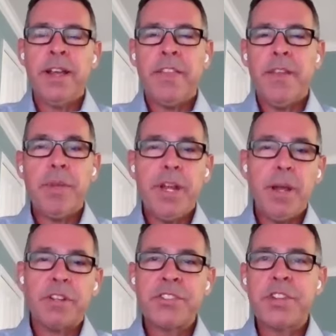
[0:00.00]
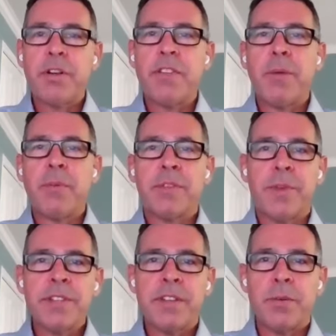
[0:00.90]
and then being able to share that with the
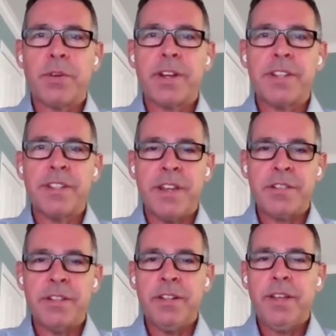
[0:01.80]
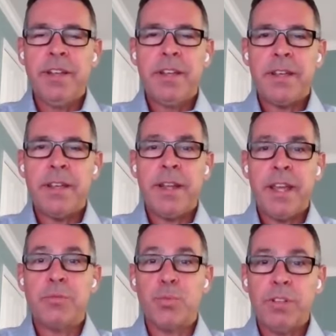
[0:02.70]
rest of the organization
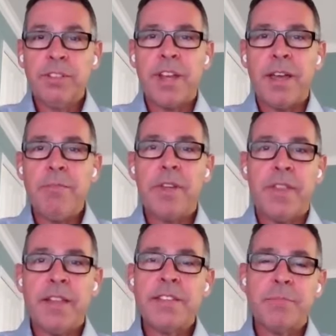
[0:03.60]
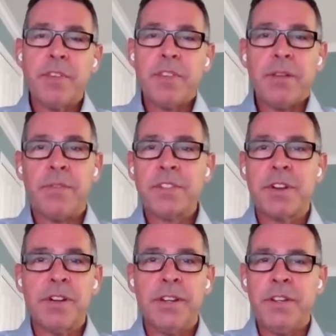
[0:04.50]
in real time. And that's something that we've
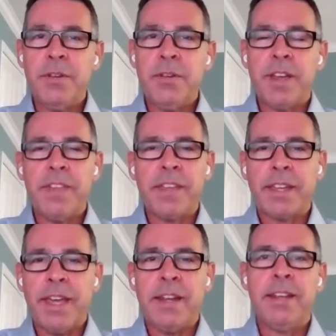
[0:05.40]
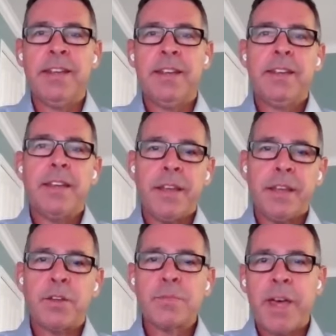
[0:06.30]
started to do. And I think, again, it
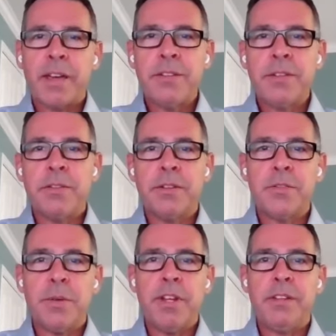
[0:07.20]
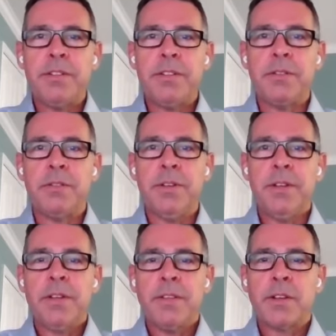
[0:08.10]
goes back to attributing to
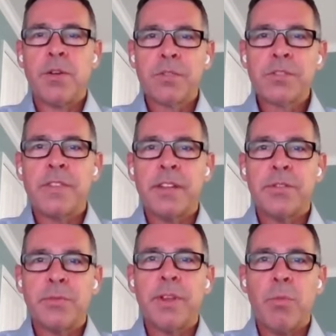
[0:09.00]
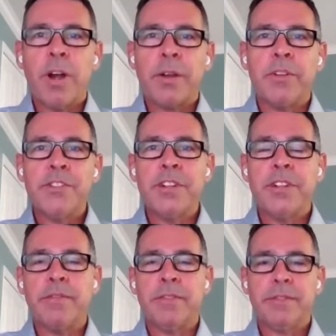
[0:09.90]
the culture that you really want to achieve.